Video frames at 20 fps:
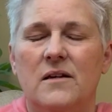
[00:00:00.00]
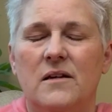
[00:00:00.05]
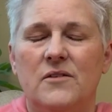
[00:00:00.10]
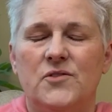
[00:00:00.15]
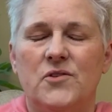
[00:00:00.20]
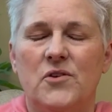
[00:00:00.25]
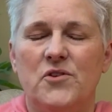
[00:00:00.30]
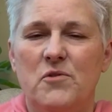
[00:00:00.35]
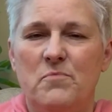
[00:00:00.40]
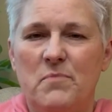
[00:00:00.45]

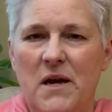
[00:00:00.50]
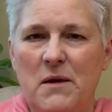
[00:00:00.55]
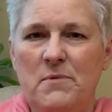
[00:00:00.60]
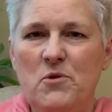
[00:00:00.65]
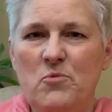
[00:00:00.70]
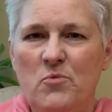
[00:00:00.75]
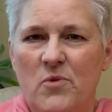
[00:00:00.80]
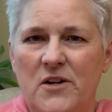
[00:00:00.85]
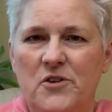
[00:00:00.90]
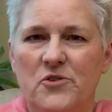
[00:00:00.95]
So you might
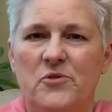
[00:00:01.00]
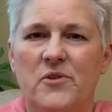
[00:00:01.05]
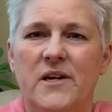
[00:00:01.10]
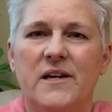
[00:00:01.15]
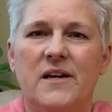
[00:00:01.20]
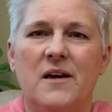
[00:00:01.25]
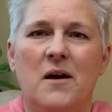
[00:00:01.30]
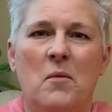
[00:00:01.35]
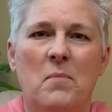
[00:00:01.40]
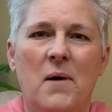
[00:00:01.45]
be
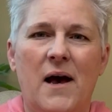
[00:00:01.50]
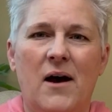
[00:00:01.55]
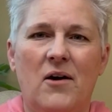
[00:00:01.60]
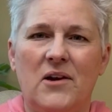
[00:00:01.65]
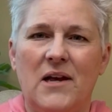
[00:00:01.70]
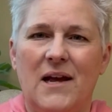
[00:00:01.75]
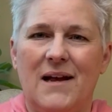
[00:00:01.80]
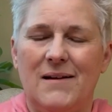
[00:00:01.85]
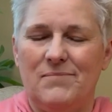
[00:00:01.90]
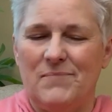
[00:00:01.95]
wondering
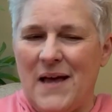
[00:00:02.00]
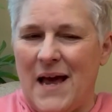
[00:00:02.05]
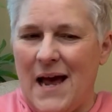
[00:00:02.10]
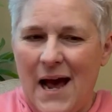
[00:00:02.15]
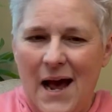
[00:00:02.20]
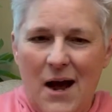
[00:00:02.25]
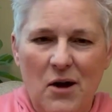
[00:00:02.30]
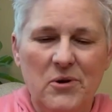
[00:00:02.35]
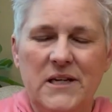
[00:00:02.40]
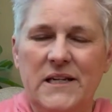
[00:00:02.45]
about
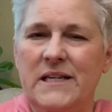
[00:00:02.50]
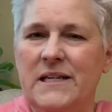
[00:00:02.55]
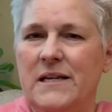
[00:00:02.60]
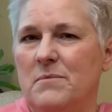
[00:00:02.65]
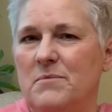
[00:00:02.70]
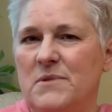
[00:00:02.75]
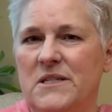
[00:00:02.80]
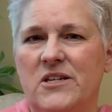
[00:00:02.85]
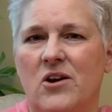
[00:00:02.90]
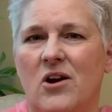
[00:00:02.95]
how an
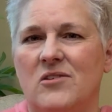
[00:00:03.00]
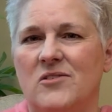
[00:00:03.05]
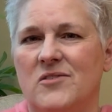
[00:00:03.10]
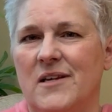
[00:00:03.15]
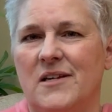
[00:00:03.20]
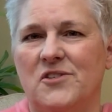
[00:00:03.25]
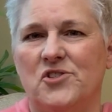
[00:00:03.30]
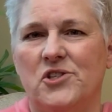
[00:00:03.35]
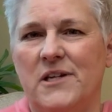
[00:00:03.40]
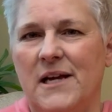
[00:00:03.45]
EMDR
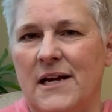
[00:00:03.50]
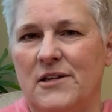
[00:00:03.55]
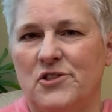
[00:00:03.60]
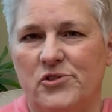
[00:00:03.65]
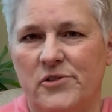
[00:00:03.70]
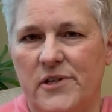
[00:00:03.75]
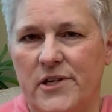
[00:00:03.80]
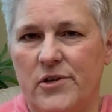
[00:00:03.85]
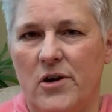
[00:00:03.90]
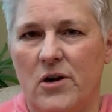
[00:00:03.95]
session
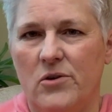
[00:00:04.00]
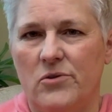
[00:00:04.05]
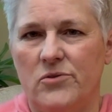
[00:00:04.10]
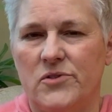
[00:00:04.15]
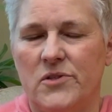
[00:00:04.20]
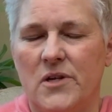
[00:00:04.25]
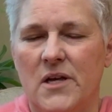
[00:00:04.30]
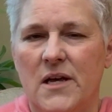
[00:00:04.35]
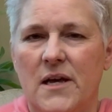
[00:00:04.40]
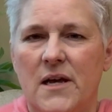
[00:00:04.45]
actually
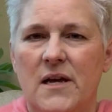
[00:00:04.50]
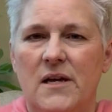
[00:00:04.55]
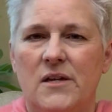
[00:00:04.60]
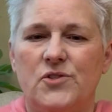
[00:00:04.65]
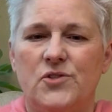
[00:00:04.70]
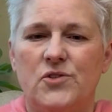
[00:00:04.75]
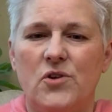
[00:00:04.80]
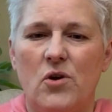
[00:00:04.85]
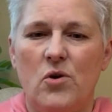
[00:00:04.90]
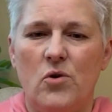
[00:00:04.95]
goes.
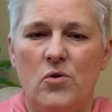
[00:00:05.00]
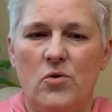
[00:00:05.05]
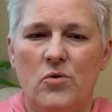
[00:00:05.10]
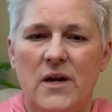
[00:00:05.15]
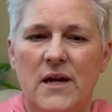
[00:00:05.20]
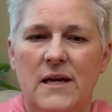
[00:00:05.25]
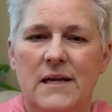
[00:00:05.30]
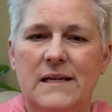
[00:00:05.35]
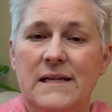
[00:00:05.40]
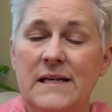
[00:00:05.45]
So
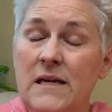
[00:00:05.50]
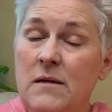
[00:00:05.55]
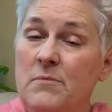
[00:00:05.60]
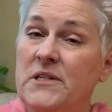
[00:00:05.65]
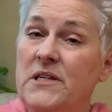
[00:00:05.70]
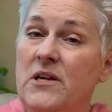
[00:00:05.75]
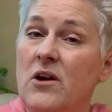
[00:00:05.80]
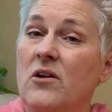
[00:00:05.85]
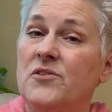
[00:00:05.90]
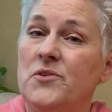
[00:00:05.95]

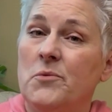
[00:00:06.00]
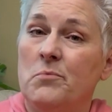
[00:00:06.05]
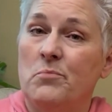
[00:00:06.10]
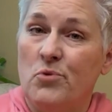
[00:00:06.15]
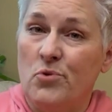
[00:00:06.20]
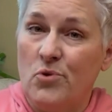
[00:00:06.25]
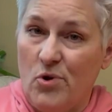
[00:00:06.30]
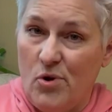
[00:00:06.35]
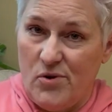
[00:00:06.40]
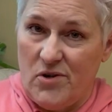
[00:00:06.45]
EMDR is a
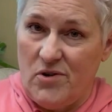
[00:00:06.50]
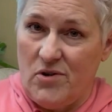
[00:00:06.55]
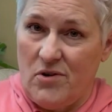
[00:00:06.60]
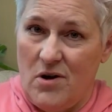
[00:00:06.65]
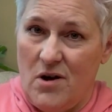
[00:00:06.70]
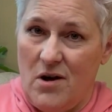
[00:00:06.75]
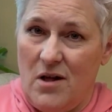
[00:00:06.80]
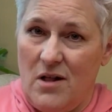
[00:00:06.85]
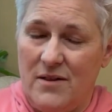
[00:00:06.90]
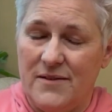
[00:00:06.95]

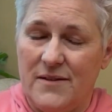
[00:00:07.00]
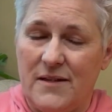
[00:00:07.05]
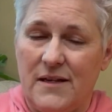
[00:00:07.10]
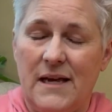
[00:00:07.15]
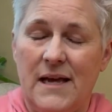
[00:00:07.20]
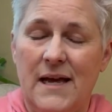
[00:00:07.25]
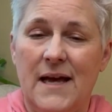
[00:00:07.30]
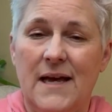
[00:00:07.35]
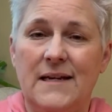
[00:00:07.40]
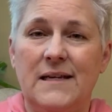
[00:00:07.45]
protocol,
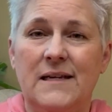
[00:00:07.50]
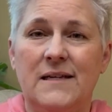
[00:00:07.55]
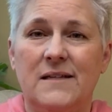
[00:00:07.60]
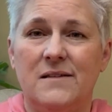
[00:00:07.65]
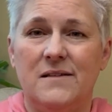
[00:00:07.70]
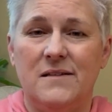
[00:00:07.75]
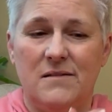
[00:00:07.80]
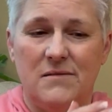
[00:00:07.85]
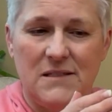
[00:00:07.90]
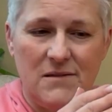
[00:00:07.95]
and it
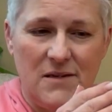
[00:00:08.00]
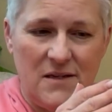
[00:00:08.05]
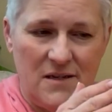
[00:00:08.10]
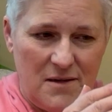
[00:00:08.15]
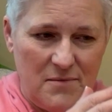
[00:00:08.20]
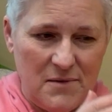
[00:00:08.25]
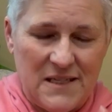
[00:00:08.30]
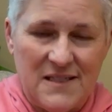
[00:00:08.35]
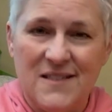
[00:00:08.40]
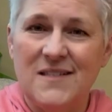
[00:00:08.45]

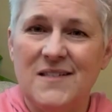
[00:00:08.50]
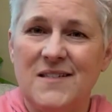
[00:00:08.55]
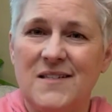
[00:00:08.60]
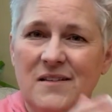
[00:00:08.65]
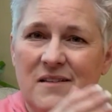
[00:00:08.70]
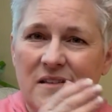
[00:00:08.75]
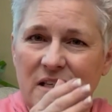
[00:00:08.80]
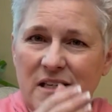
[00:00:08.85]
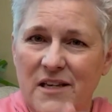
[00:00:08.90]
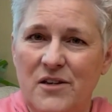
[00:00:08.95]

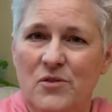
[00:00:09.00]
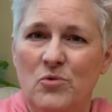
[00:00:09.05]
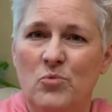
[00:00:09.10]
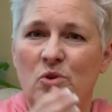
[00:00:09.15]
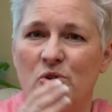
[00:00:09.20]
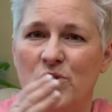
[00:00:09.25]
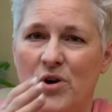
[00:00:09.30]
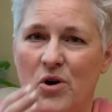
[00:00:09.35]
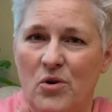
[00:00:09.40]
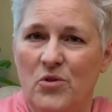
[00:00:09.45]
consistently
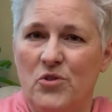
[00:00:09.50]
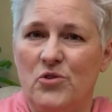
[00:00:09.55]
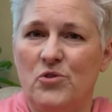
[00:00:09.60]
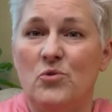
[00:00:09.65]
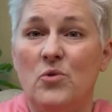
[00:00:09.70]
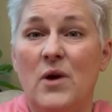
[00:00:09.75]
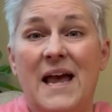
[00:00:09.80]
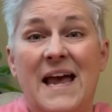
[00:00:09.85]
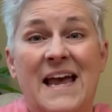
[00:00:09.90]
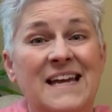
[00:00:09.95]
will go
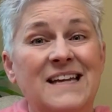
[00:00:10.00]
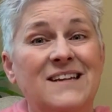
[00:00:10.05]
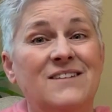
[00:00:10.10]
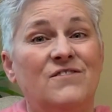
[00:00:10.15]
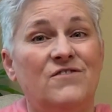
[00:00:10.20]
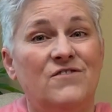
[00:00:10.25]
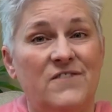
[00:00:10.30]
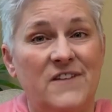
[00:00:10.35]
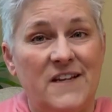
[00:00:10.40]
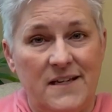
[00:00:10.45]
through 8
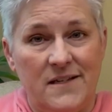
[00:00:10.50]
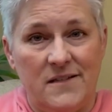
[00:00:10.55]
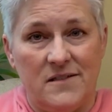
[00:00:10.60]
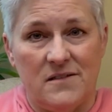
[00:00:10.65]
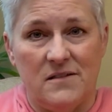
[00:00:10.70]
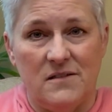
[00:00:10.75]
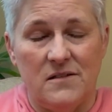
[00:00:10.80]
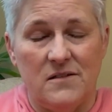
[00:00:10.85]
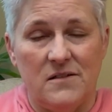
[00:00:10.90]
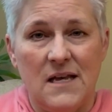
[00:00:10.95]

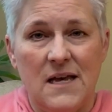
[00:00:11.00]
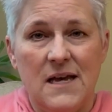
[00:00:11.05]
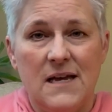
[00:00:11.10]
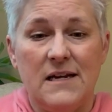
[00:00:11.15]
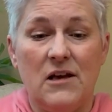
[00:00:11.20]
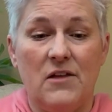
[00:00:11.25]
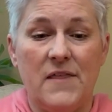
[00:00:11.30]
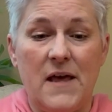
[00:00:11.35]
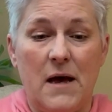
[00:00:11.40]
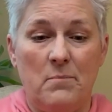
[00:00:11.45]
phases.
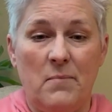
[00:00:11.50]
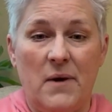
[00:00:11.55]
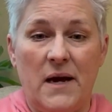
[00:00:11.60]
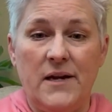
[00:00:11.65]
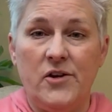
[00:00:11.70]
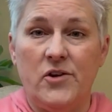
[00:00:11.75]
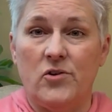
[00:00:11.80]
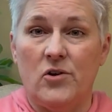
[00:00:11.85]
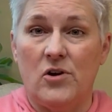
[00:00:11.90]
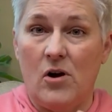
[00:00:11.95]
Now that
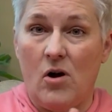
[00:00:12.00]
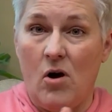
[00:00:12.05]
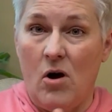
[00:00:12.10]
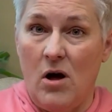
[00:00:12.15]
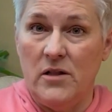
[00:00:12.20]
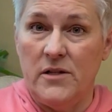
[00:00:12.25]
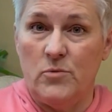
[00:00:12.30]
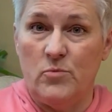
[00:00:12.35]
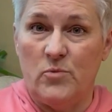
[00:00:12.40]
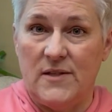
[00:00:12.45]
might occur
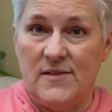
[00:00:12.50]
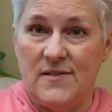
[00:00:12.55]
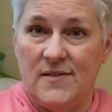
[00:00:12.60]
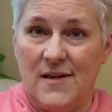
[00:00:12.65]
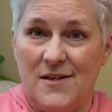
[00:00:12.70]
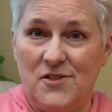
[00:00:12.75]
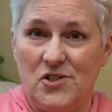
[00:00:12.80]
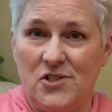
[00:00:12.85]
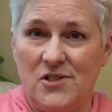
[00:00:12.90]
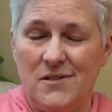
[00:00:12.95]
all in one
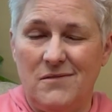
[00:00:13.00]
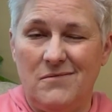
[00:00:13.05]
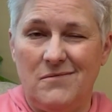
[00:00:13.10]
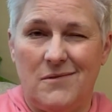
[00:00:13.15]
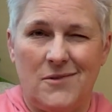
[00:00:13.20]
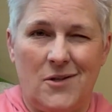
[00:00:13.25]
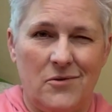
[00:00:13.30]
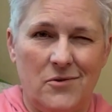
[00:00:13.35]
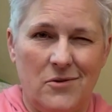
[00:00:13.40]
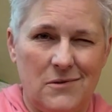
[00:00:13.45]
session,
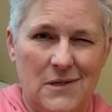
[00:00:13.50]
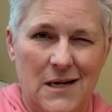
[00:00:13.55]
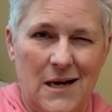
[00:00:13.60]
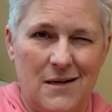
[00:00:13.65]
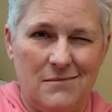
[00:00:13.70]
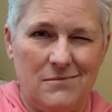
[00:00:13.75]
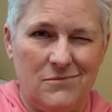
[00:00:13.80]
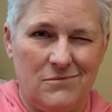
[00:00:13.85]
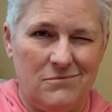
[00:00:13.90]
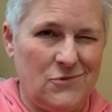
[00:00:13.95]
although
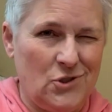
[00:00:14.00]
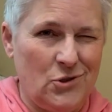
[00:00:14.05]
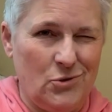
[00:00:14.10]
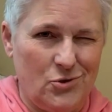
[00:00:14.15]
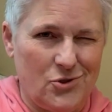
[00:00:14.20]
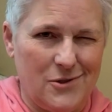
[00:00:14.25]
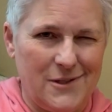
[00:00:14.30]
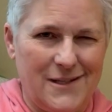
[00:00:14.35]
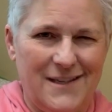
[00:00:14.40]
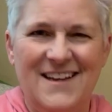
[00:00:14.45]
not
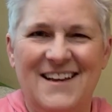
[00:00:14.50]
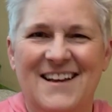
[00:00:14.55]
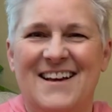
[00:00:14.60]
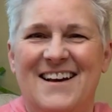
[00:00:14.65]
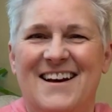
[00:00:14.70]
usually.